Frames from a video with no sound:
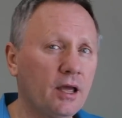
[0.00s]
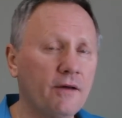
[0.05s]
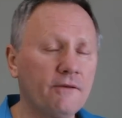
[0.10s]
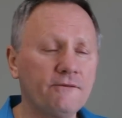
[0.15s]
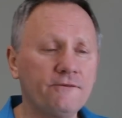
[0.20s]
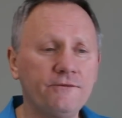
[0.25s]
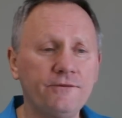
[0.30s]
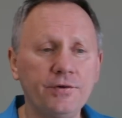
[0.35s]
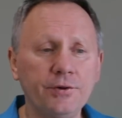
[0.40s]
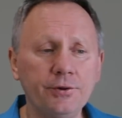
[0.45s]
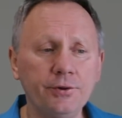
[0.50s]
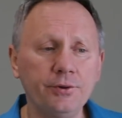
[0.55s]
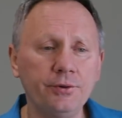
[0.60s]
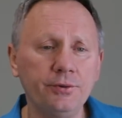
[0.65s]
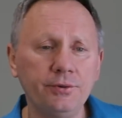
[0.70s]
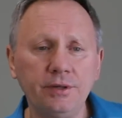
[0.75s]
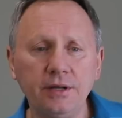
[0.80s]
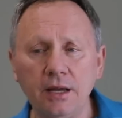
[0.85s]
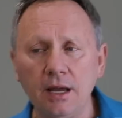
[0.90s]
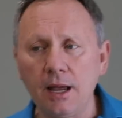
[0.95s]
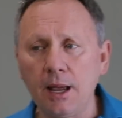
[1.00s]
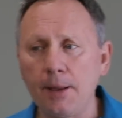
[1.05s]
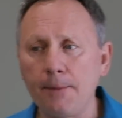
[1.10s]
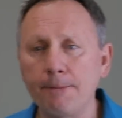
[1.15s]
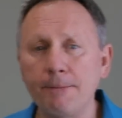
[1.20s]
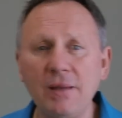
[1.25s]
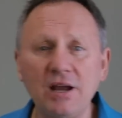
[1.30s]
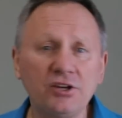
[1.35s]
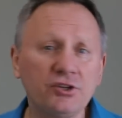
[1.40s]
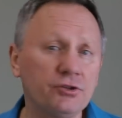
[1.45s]
food
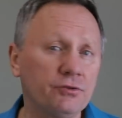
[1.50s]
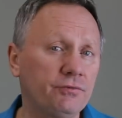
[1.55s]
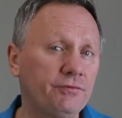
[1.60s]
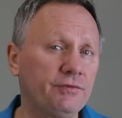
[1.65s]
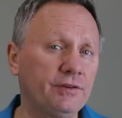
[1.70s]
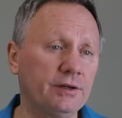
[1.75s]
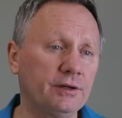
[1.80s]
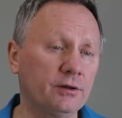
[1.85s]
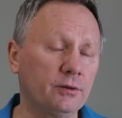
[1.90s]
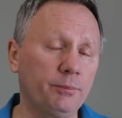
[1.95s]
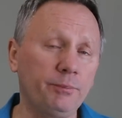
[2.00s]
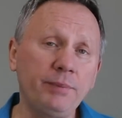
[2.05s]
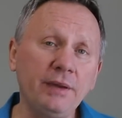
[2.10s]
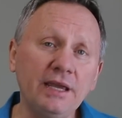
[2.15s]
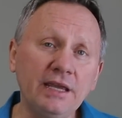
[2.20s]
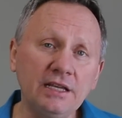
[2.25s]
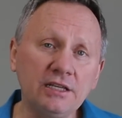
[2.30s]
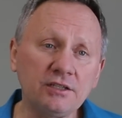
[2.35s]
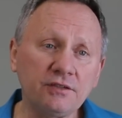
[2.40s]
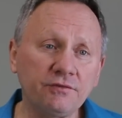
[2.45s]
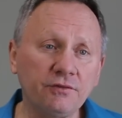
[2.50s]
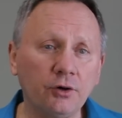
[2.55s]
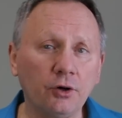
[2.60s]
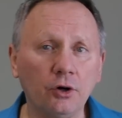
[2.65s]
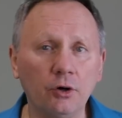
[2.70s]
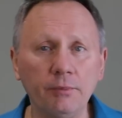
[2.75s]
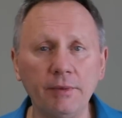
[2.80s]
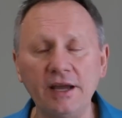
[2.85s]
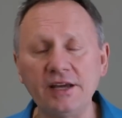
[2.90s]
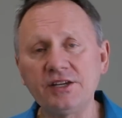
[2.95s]
makes you feel
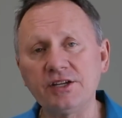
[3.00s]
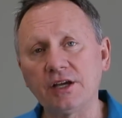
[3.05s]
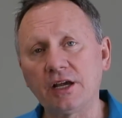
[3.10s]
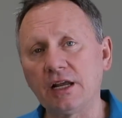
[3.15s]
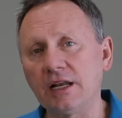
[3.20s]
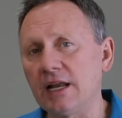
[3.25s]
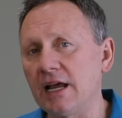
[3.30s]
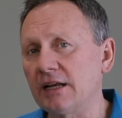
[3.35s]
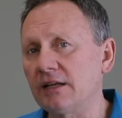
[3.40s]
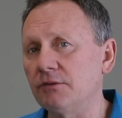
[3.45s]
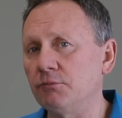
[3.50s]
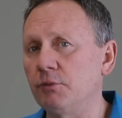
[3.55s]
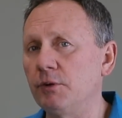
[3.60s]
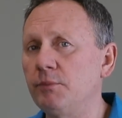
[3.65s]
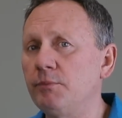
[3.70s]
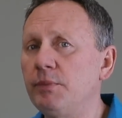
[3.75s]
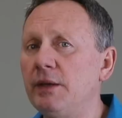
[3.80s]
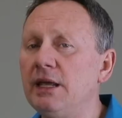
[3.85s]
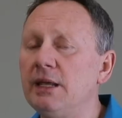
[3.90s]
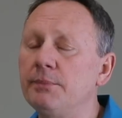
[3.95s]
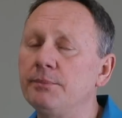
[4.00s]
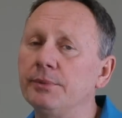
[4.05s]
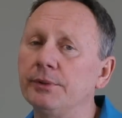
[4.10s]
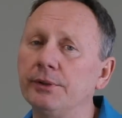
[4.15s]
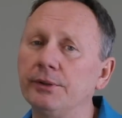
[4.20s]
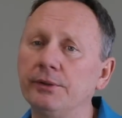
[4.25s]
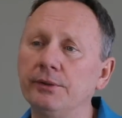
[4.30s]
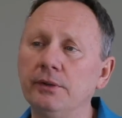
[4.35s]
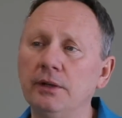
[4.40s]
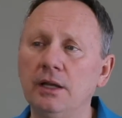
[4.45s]
peaceful, makes you connected with
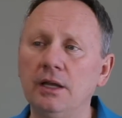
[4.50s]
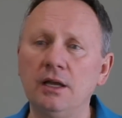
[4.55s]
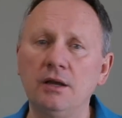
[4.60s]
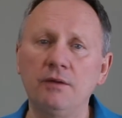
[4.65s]
people,